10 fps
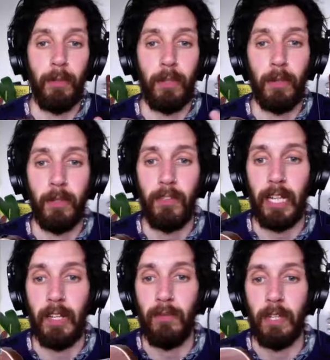through the chords
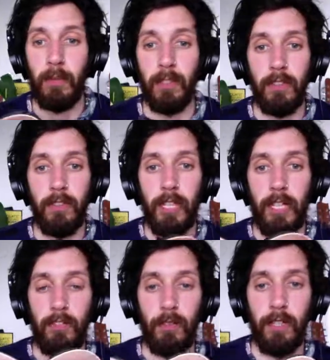again, if anyone's
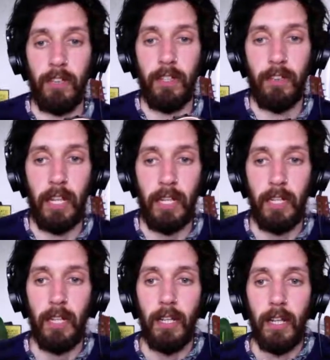joined since then.